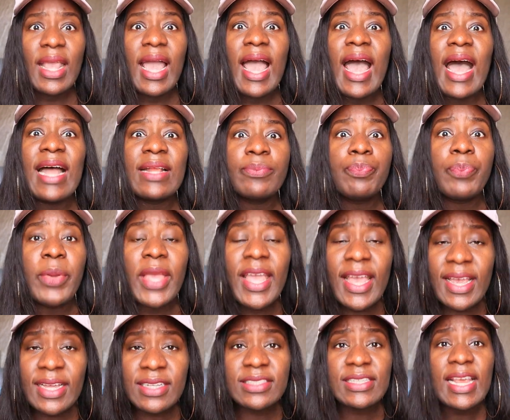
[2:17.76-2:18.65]
her
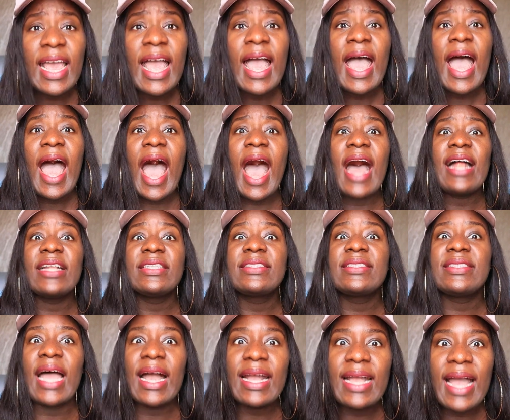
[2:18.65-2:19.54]
page
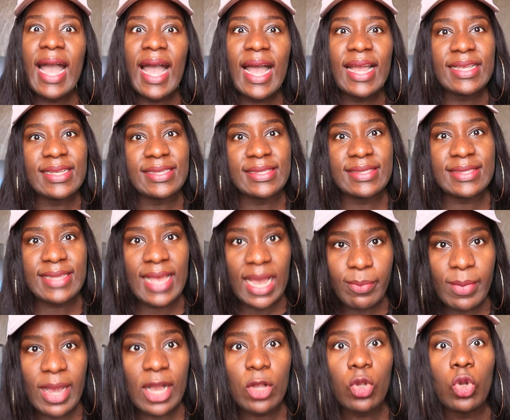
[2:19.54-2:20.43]
and tag her a
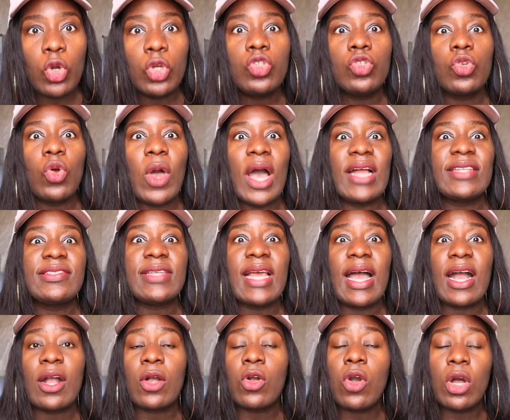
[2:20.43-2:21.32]
scammer. Go to
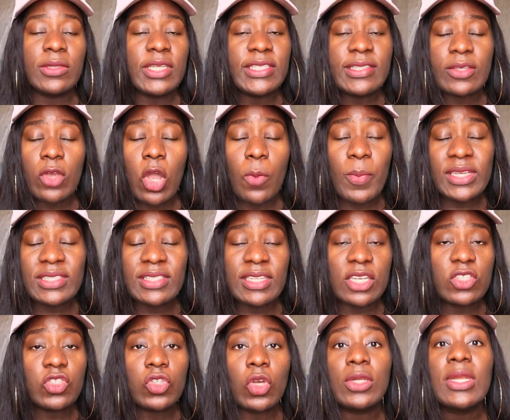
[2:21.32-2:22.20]
her comment
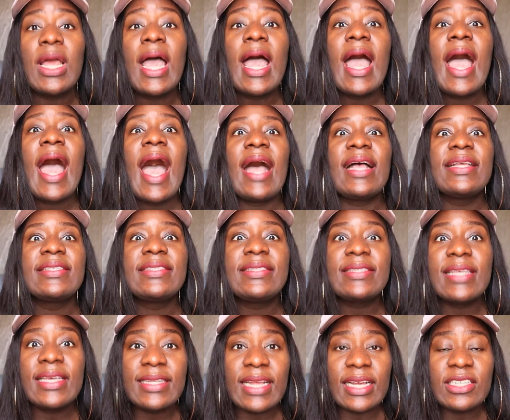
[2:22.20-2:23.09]
section and
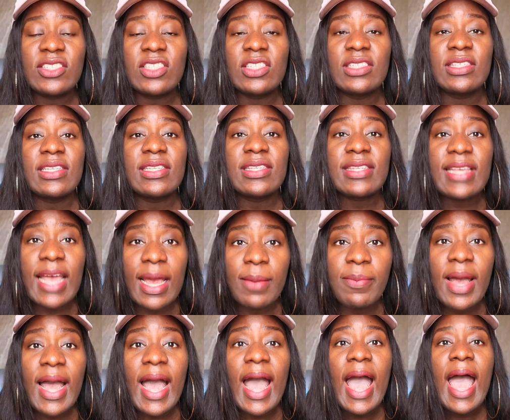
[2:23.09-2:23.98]
say that she's a
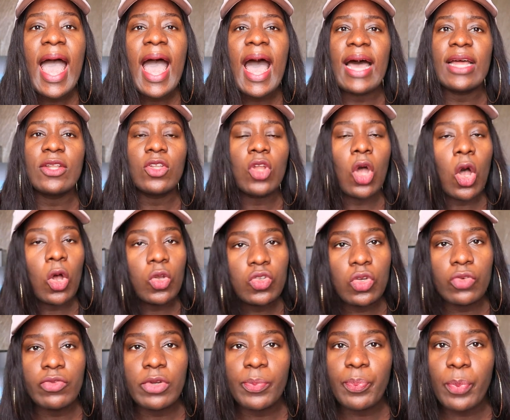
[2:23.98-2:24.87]
scammer and
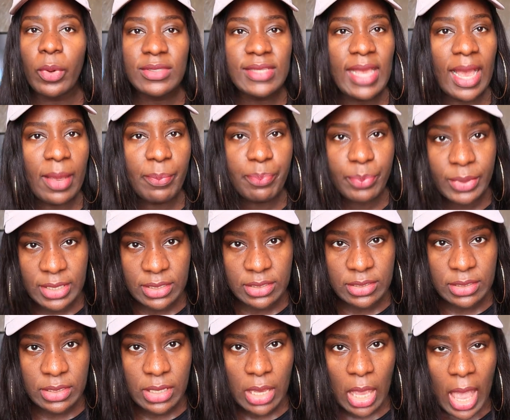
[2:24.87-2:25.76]
also report her
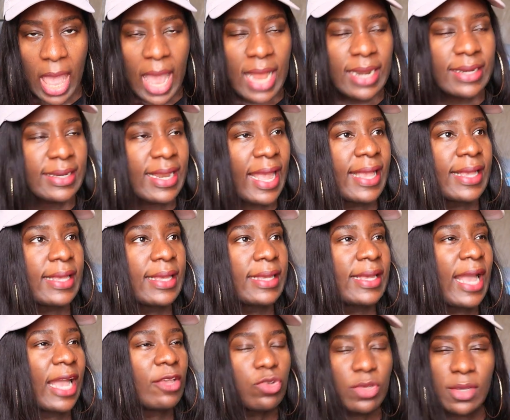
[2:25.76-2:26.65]
page.
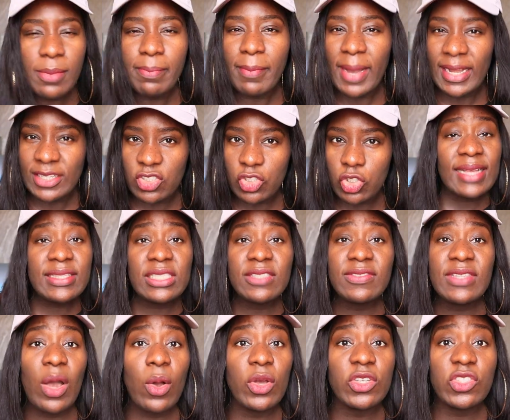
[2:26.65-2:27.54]
Like, can you imagine? As
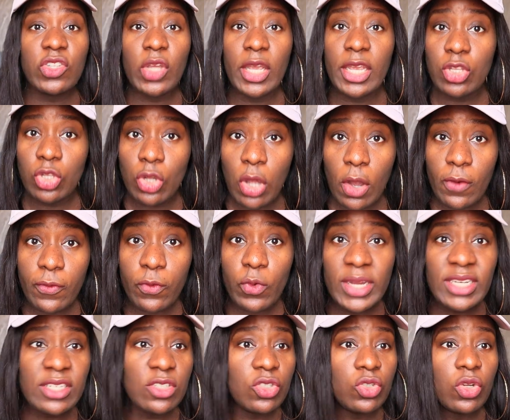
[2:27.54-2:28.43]
if that was not enough,
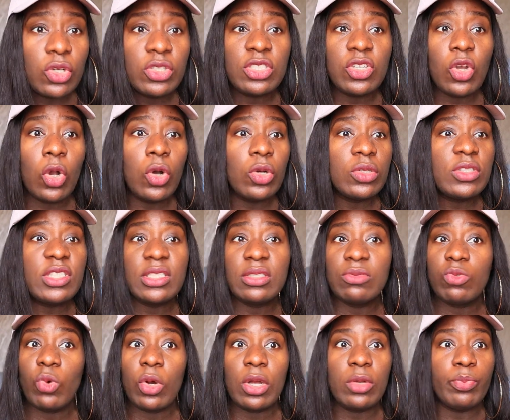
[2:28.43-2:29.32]
when, you know, the whole
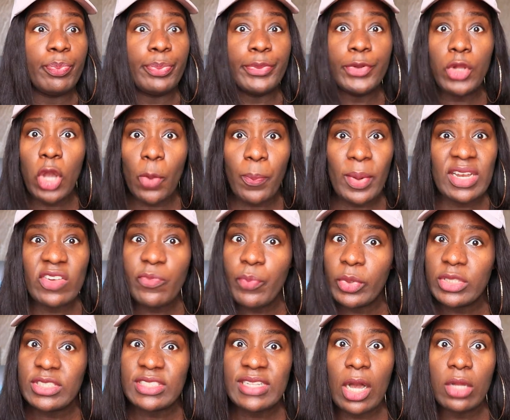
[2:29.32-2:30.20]
thing blew up and
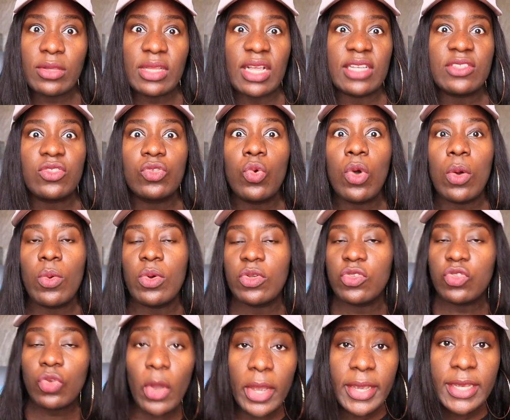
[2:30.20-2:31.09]
everybody now understood what
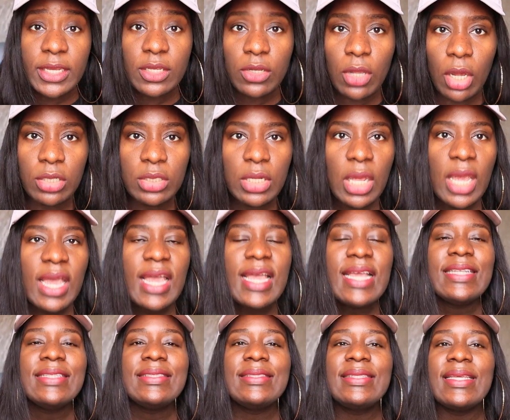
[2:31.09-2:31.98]
was going on,
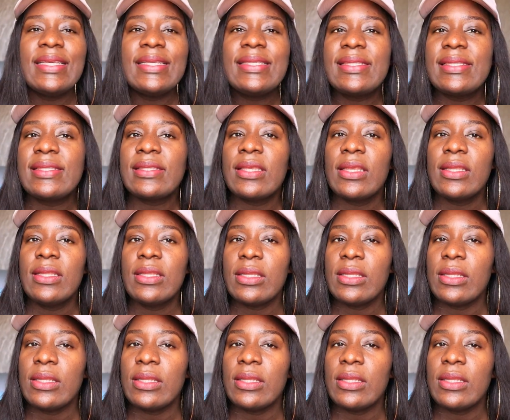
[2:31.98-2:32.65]
this